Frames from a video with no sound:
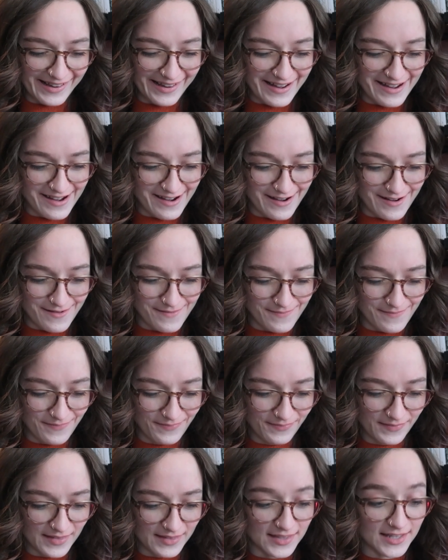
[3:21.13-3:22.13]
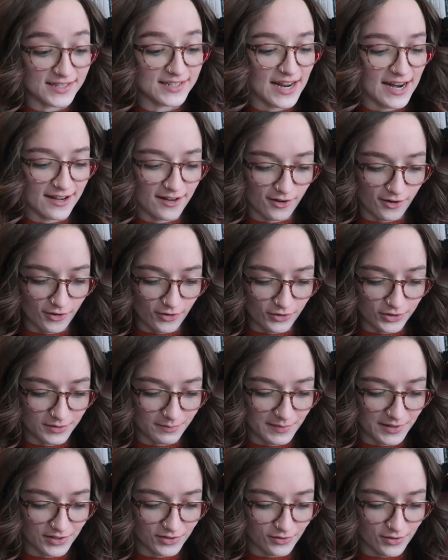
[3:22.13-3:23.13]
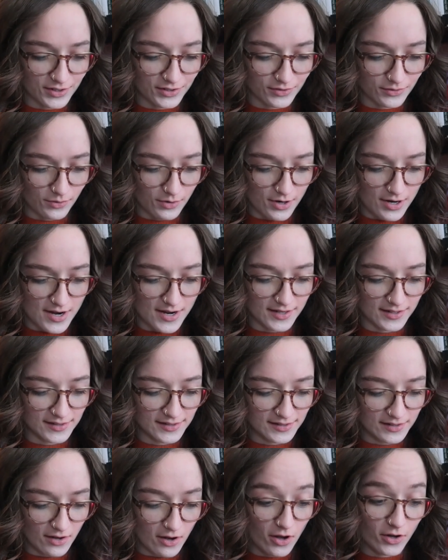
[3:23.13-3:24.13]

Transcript: The Dana Girls Mystery Stories,